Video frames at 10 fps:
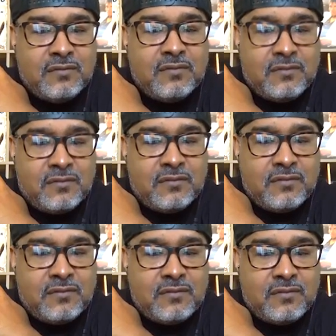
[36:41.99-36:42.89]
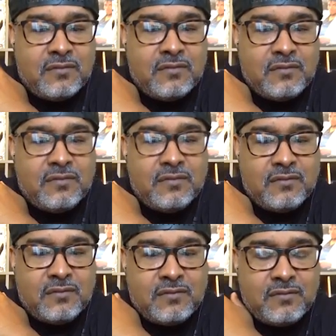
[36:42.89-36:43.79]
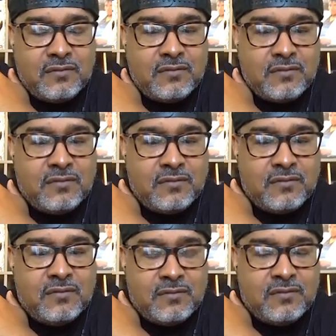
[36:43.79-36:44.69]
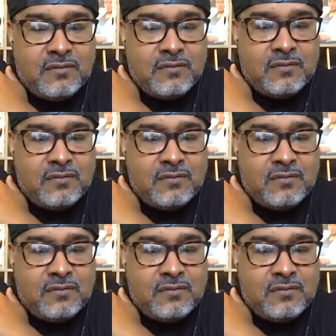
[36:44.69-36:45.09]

(not speaking)